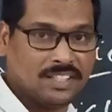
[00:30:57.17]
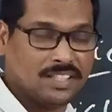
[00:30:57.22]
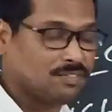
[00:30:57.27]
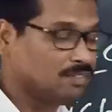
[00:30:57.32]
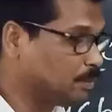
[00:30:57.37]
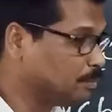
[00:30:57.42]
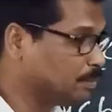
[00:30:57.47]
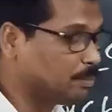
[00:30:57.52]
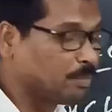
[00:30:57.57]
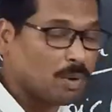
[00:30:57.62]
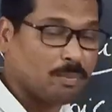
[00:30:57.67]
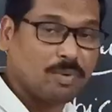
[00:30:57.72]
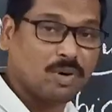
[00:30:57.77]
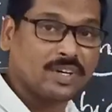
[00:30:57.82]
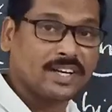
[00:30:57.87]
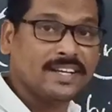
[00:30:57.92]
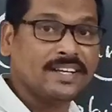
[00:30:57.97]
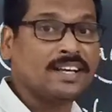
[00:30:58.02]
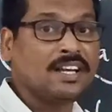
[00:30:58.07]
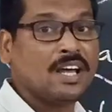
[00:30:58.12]
It will be
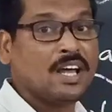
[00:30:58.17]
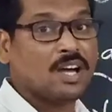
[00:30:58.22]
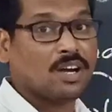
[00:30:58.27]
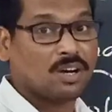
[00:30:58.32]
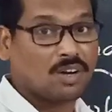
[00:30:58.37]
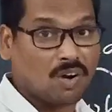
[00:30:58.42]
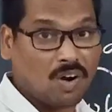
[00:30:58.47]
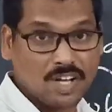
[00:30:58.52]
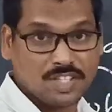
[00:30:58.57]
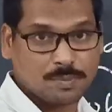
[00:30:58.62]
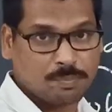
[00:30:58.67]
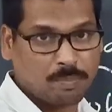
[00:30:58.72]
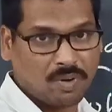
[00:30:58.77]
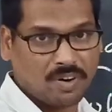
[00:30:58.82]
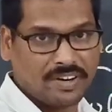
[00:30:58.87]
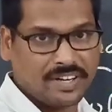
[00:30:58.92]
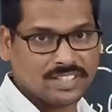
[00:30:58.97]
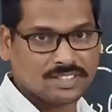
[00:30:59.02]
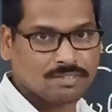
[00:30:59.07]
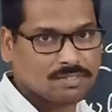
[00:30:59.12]
promoting
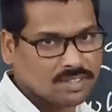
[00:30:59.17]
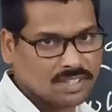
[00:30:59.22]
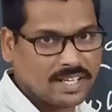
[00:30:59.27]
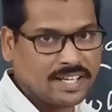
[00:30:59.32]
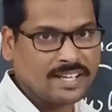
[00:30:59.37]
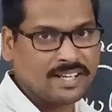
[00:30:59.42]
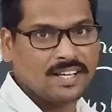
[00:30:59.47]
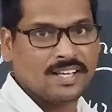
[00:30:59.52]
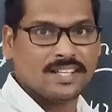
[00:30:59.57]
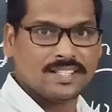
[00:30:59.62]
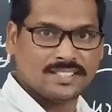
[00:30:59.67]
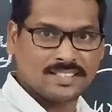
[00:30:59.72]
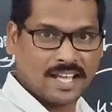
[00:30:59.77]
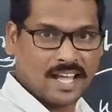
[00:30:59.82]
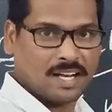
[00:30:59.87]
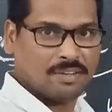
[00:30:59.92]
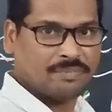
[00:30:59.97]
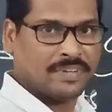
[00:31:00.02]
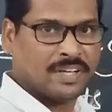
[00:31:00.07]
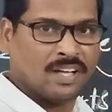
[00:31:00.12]
cross-pollination in the
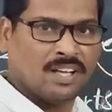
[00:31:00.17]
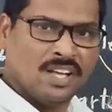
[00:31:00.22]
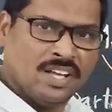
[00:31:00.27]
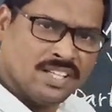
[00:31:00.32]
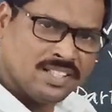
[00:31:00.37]
salvia.